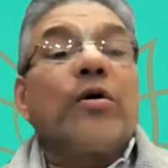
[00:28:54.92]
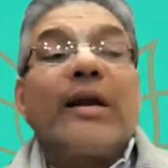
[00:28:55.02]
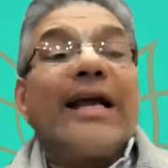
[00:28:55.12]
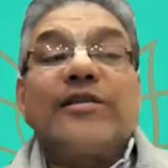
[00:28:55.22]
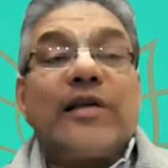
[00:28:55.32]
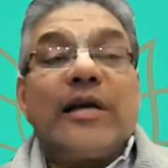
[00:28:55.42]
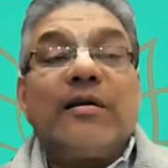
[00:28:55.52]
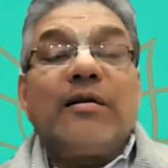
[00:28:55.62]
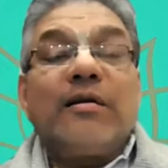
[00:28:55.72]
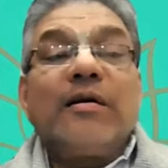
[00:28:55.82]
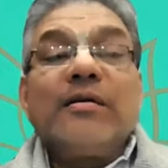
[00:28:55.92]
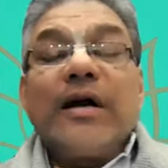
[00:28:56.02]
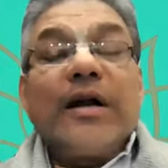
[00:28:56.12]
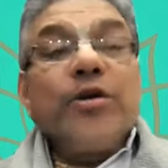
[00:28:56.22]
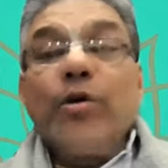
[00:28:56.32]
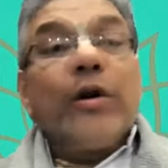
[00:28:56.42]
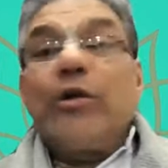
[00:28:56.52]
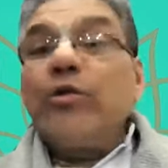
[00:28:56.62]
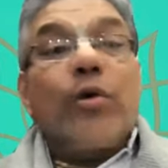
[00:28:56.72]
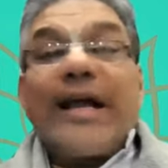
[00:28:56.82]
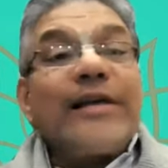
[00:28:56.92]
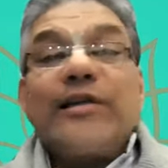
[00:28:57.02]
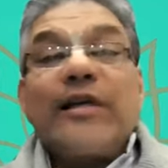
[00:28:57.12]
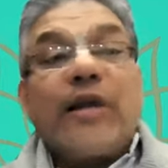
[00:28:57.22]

crazy and you will do crazy